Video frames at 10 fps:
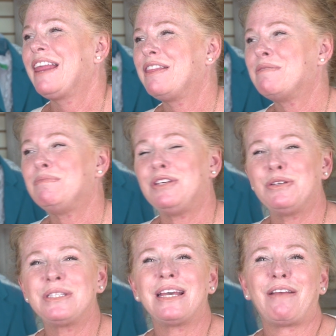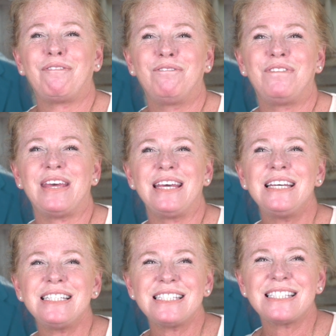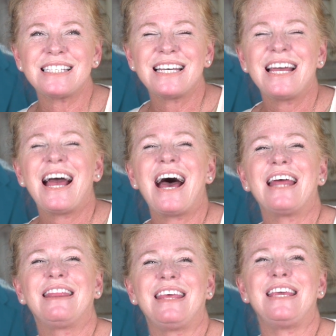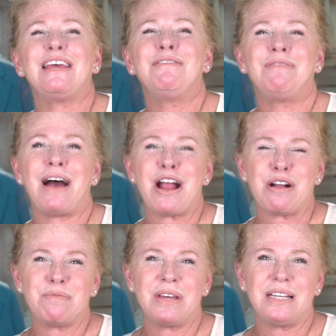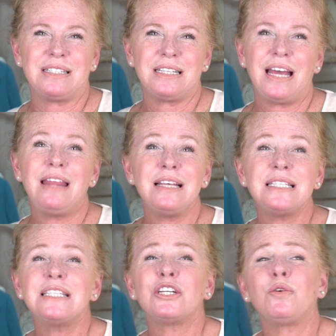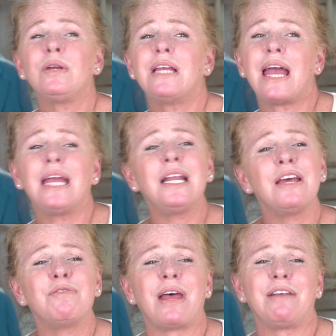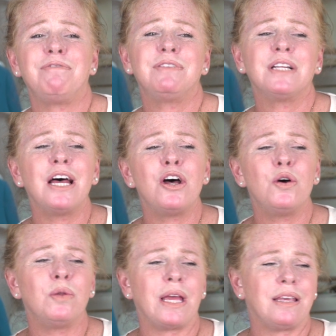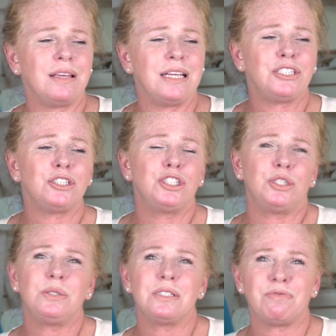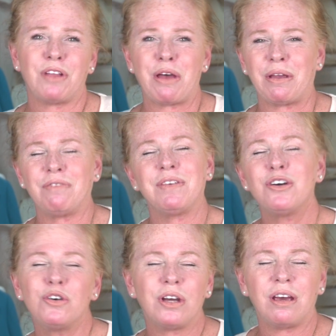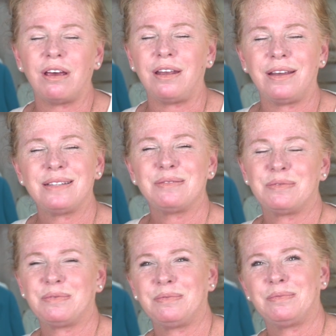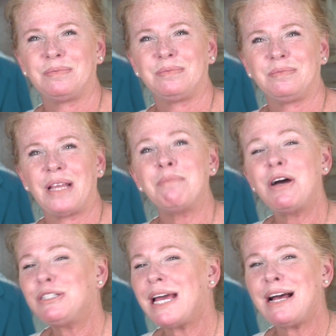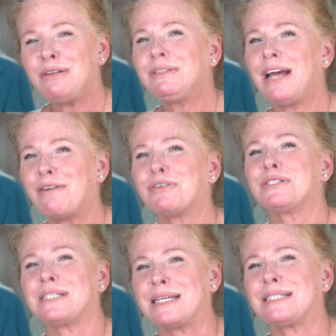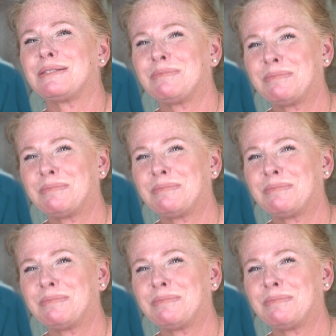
the music fits the environment. And this is a creative, like, flow, like, get your juices flowing, feel good. Motown covers it.